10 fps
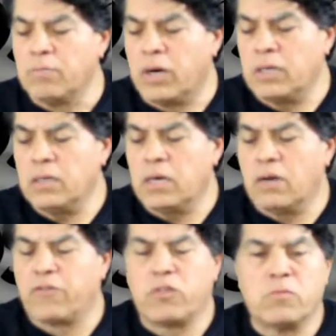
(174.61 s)
But
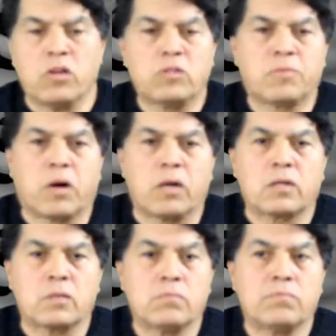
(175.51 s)
for the most
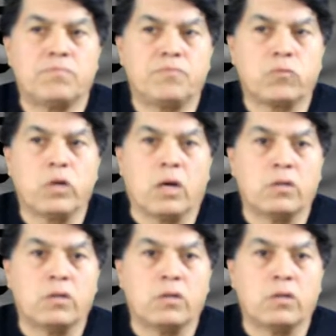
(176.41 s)
part, we